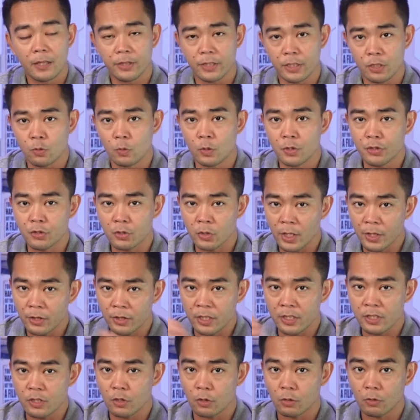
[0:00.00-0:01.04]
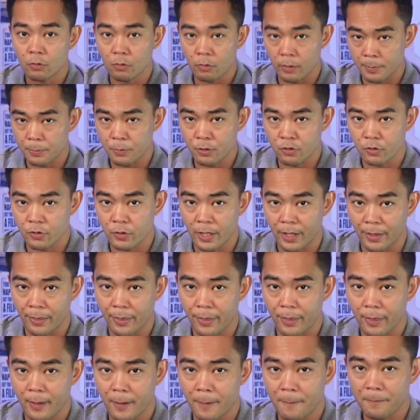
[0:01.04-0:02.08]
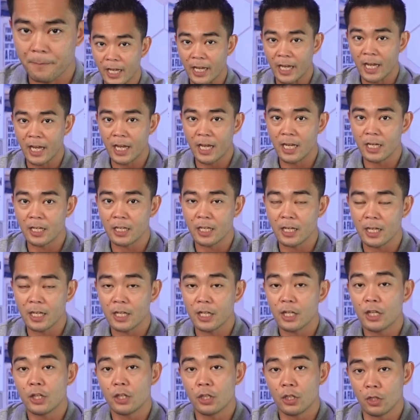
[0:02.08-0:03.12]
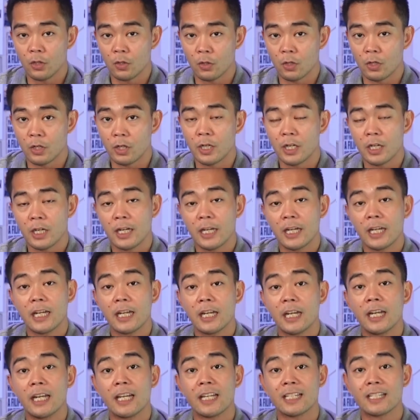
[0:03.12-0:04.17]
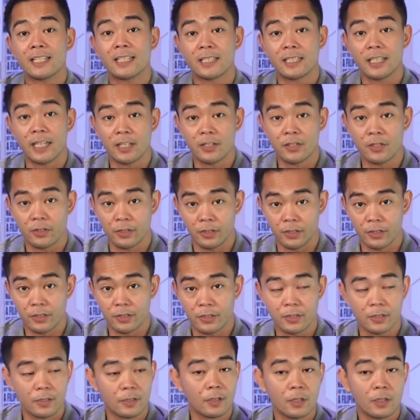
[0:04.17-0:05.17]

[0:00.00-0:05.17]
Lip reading: This will strengthen your grip strength and your extensors.